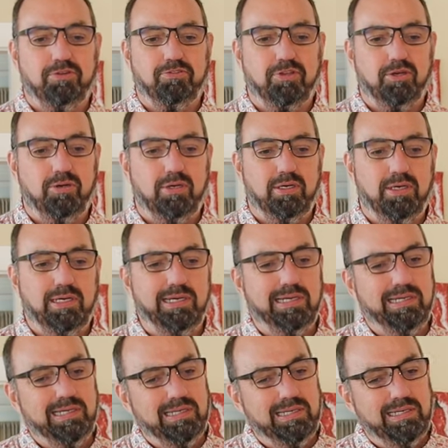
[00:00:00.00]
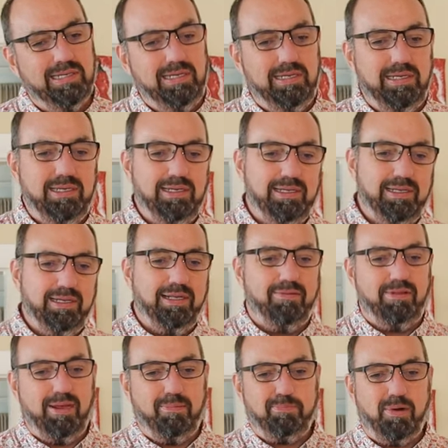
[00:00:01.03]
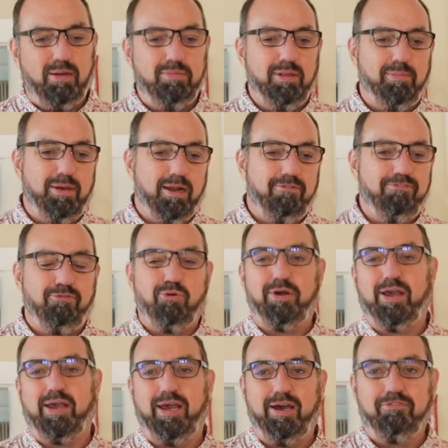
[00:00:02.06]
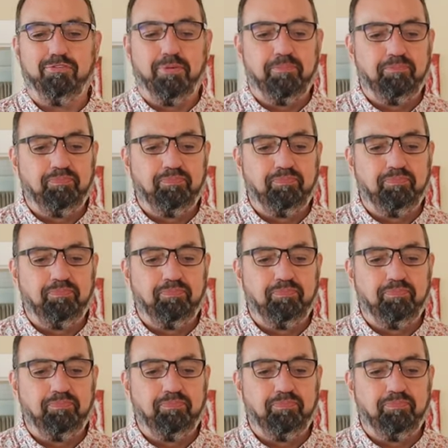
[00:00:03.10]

So I'm going to give that probably about a 4.5.